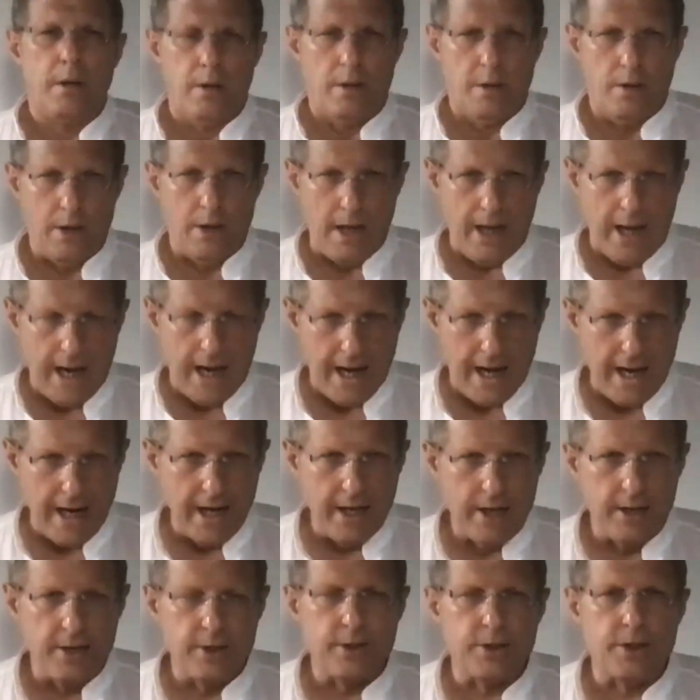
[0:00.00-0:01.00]
The
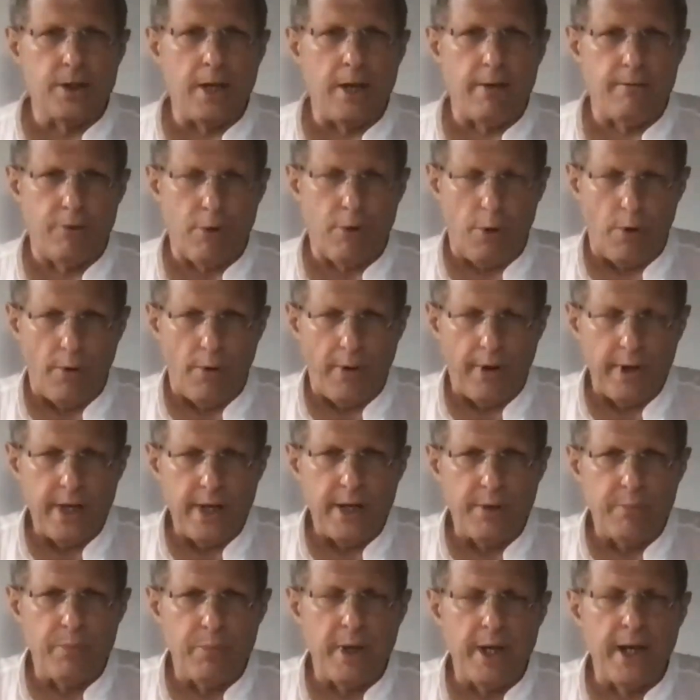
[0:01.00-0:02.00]
hands have
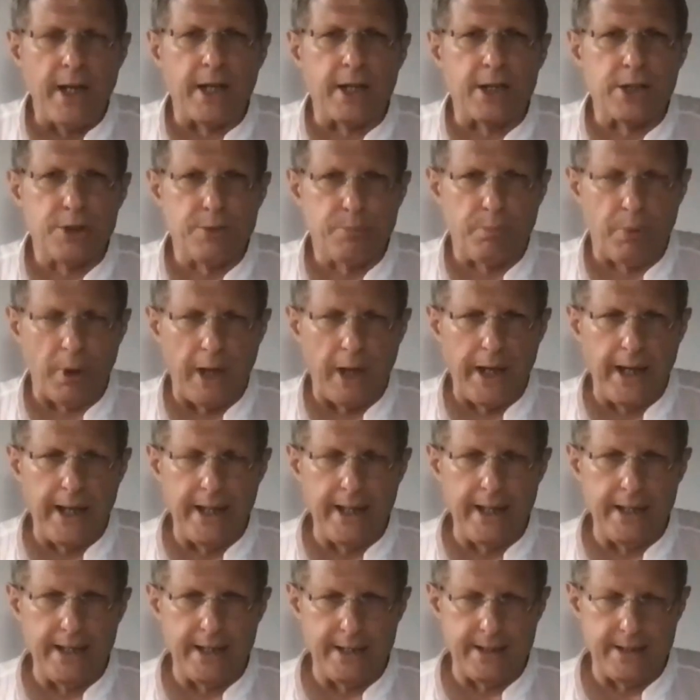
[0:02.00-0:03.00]
already been
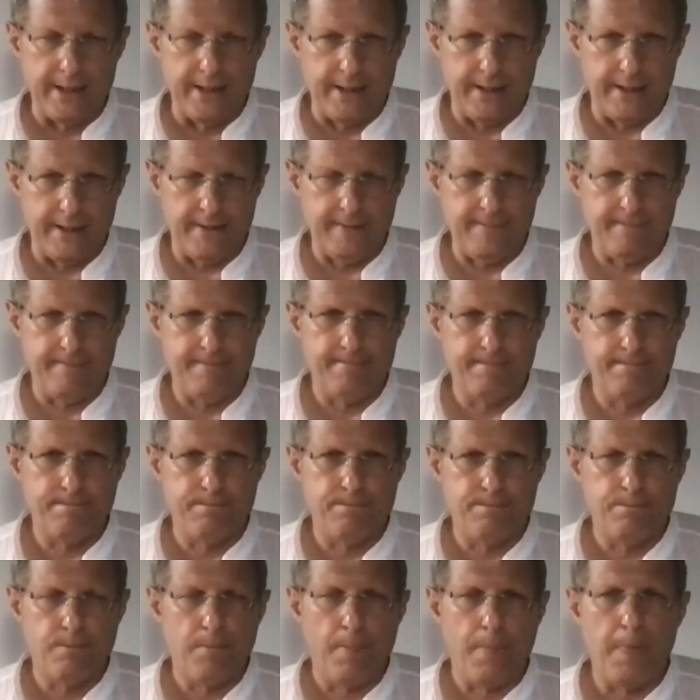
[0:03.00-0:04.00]
explained.
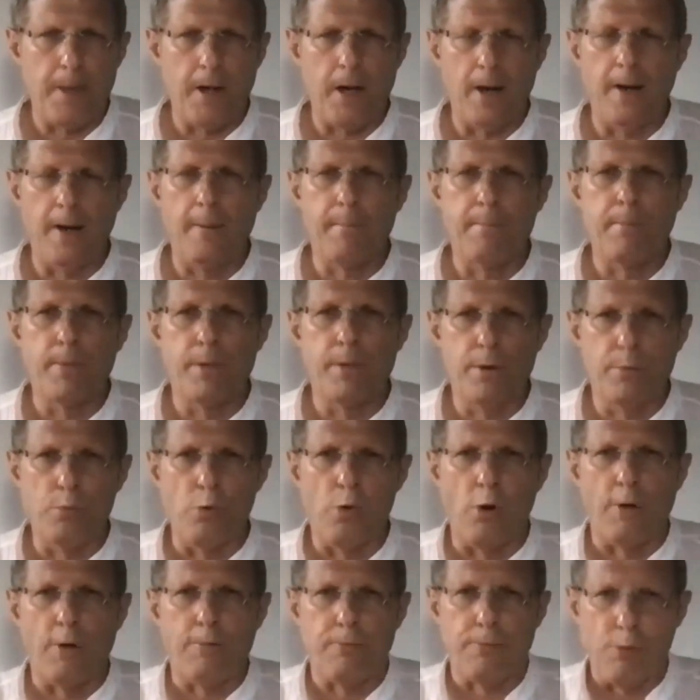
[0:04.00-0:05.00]
The
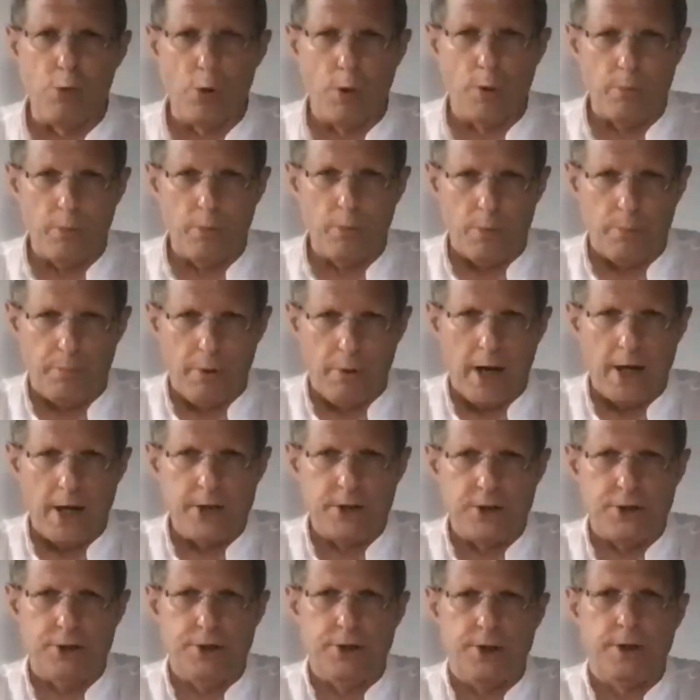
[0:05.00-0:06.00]
more formal
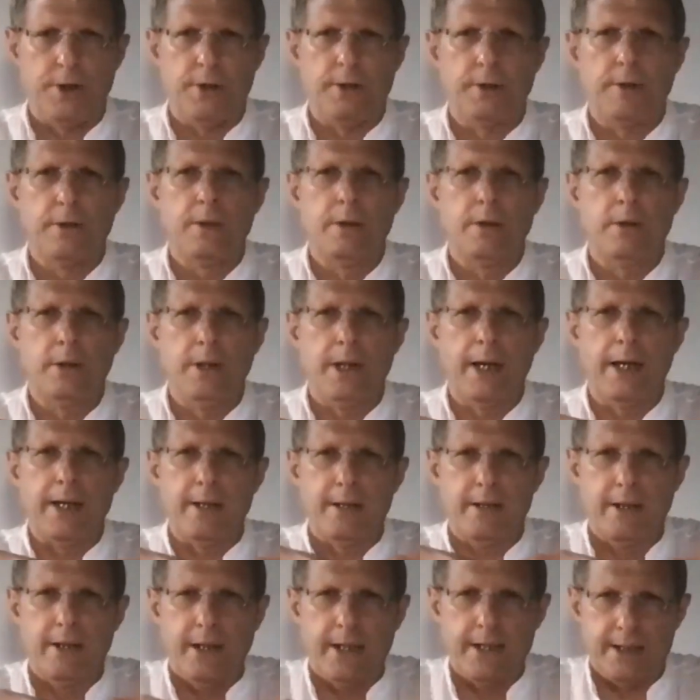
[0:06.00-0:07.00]
posture like
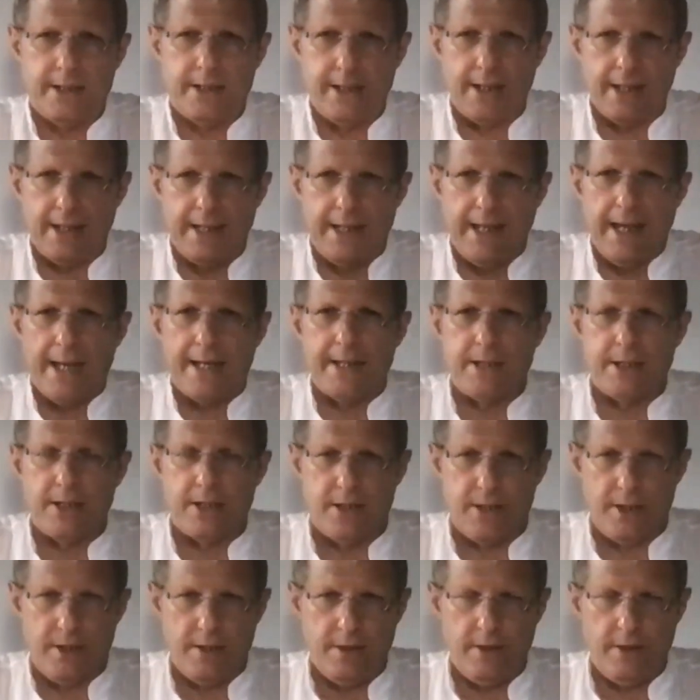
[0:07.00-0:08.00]
this
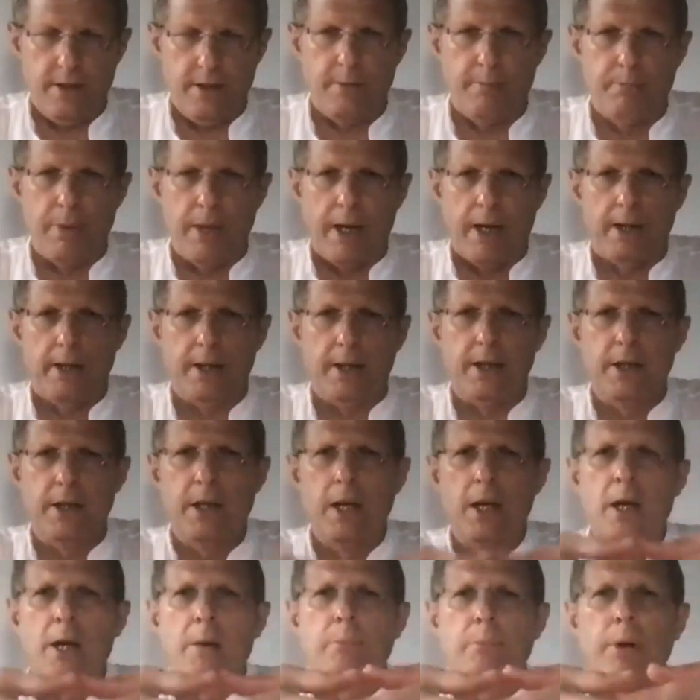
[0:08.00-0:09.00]
against the belly.
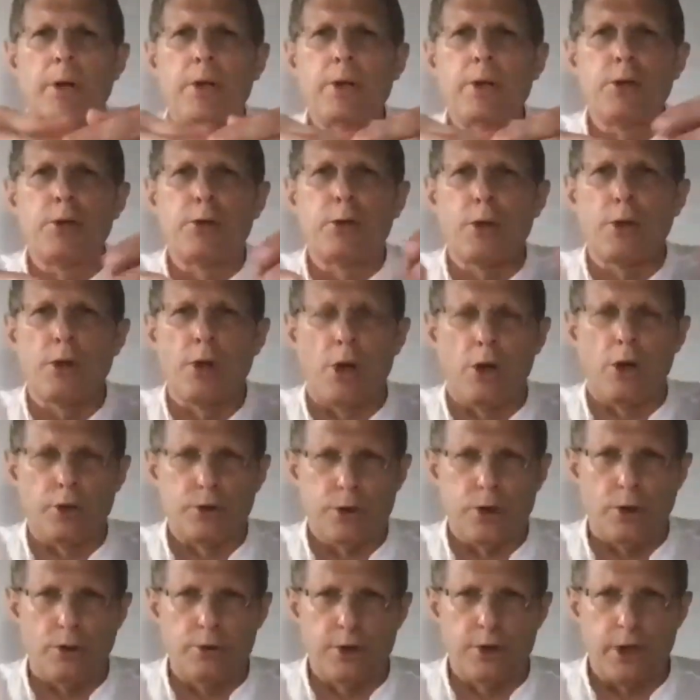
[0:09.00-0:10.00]
But you can
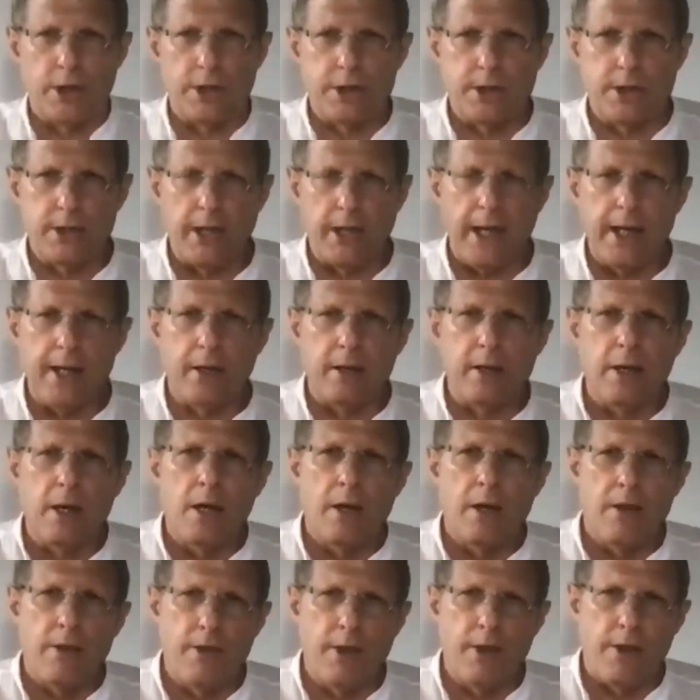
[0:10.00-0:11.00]
also just take
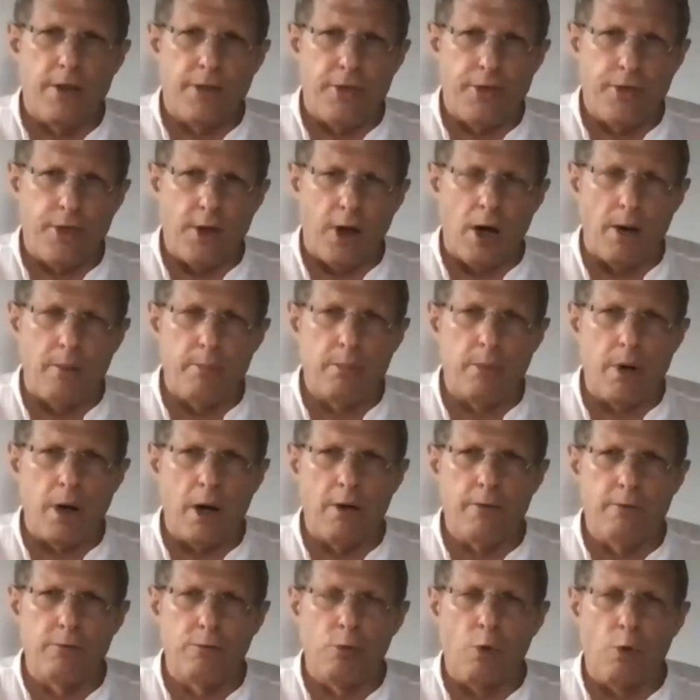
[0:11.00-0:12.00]
the thumb
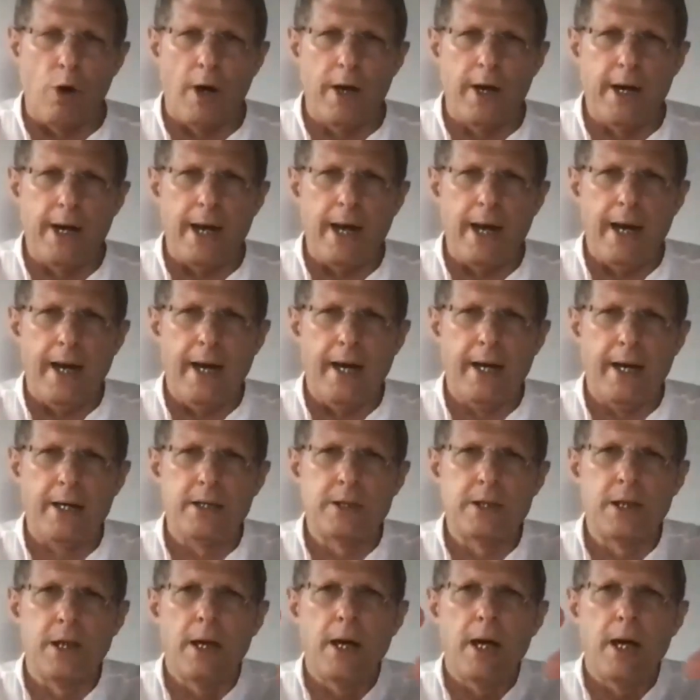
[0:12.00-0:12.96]
of one hand